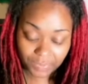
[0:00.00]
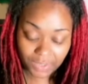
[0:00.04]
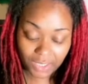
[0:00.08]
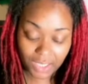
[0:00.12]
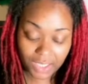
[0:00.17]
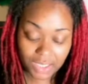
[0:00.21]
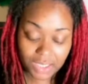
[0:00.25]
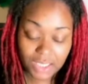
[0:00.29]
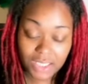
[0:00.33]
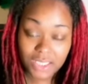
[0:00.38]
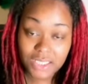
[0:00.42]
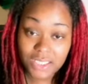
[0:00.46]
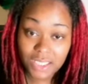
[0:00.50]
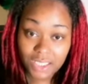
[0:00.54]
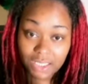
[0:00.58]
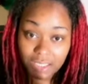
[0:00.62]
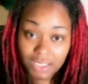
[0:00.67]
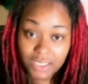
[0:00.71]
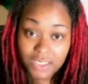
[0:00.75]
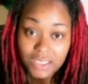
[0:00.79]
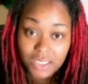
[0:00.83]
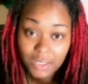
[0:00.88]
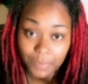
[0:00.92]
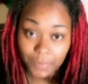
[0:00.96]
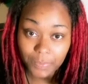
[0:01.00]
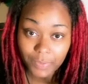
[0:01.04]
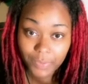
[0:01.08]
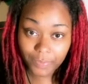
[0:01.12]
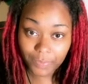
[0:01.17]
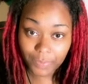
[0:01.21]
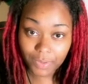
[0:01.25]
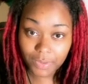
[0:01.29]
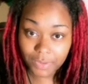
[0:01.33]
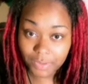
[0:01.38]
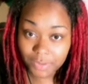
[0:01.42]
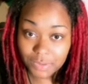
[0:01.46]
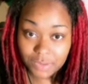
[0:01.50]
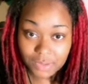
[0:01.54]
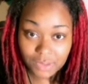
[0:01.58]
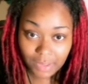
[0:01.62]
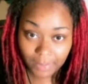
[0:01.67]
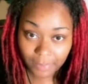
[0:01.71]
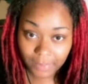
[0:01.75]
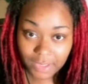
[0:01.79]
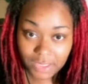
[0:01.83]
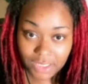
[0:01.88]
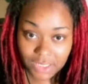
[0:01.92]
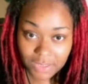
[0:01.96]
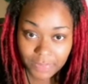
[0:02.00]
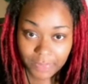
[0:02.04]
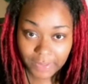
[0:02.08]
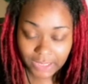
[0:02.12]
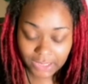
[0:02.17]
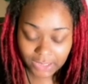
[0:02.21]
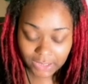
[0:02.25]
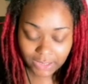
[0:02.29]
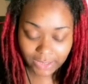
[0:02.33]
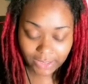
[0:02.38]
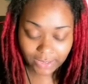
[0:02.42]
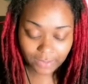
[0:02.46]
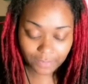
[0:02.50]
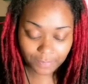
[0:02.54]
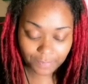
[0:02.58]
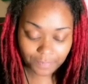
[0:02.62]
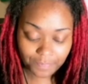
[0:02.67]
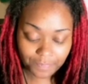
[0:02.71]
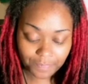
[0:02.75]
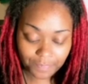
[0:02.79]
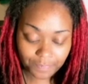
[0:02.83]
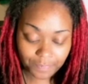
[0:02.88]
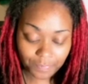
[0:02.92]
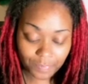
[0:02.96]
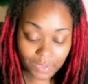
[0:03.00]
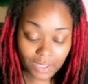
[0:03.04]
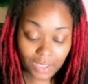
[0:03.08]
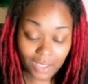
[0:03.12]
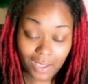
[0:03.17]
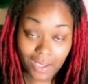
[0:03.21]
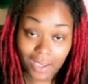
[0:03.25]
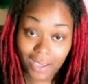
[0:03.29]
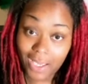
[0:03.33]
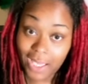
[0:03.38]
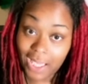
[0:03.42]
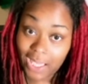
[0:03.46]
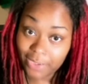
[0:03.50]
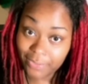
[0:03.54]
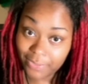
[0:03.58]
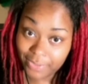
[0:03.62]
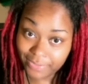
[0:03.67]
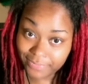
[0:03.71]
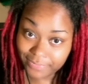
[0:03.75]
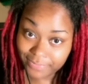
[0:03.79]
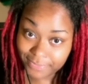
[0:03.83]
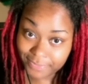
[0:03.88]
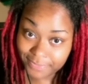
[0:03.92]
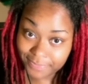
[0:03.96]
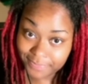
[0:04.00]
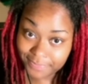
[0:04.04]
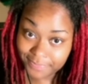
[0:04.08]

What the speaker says: in these holistic pre-rolls. Let me just be clear. However,